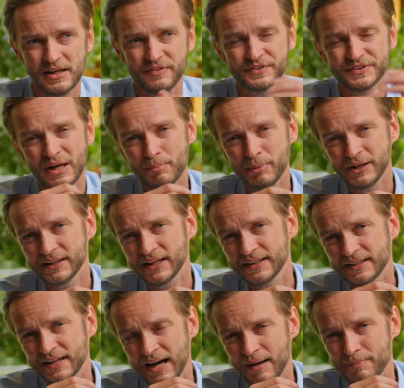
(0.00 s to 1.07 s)
if somebody
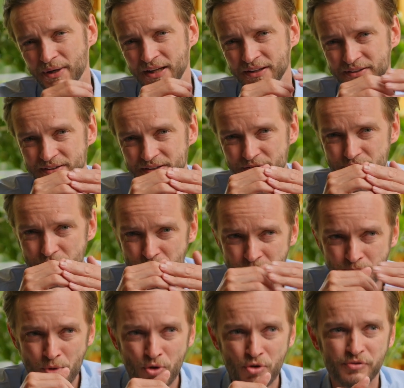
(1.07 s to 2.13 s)
can come and
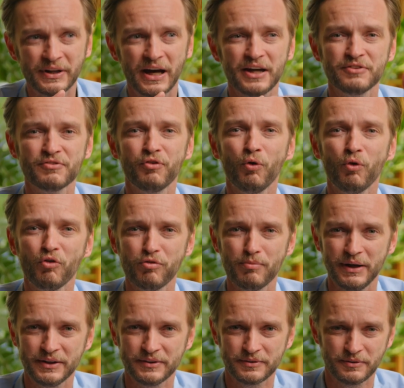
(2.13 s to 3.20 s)
remove that
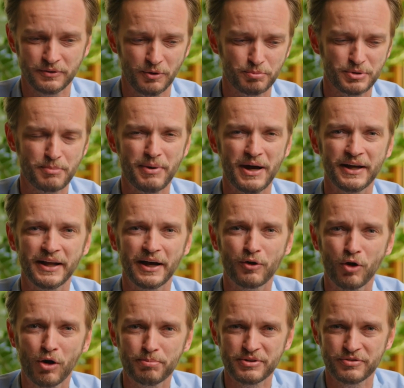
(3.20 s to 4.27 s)
involvement, prepare that
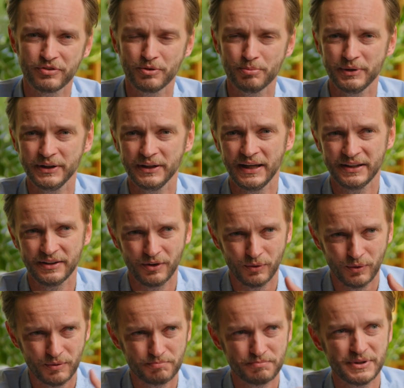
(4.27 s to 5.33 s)
copy for me and
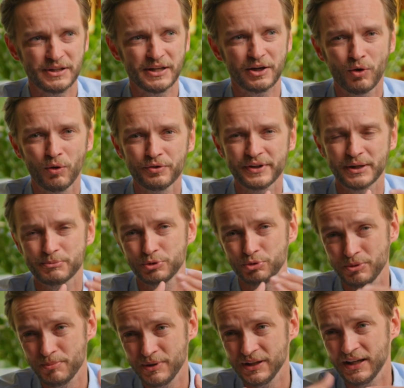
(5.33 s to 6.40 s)
be a contact
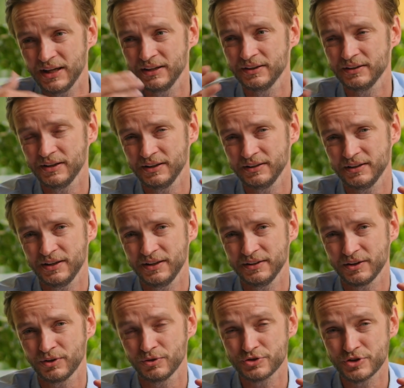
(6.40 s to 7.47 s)
between me and
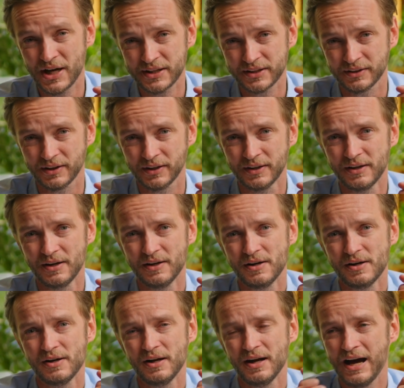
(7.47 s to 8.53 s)
a contractor,
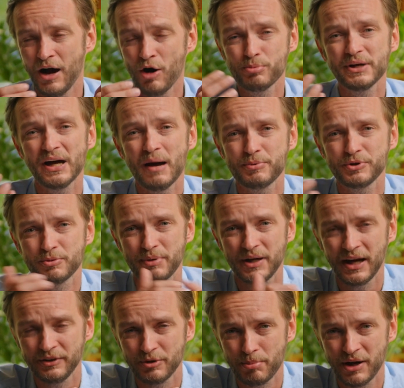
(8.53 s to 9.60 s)
I would be happy to pay
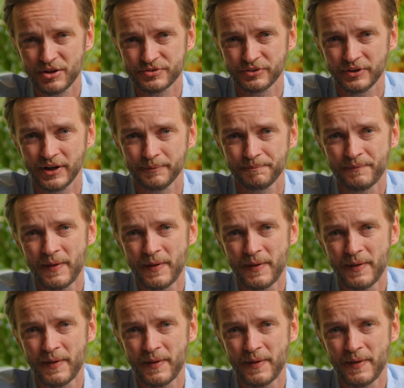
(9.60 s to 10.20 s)
£100 for that.